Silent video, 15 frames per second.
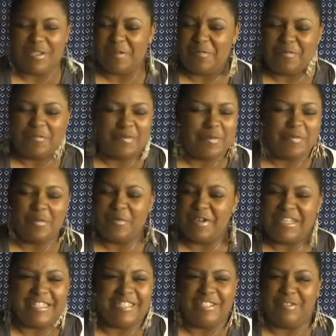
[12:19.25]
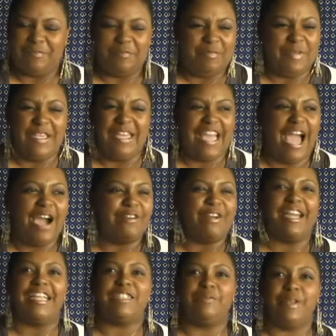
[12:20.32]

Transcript: some women would be outraged